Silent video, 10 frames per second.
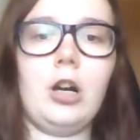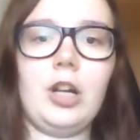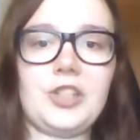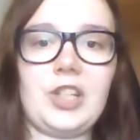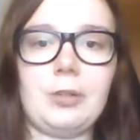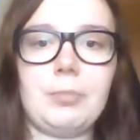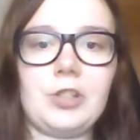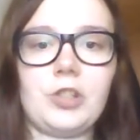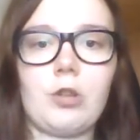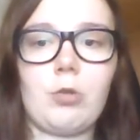
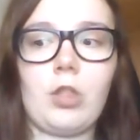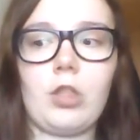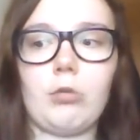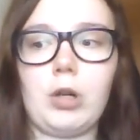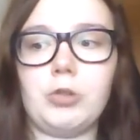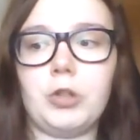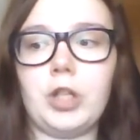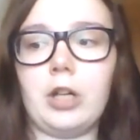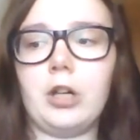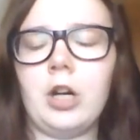assignments throughout the
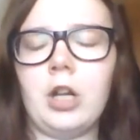year,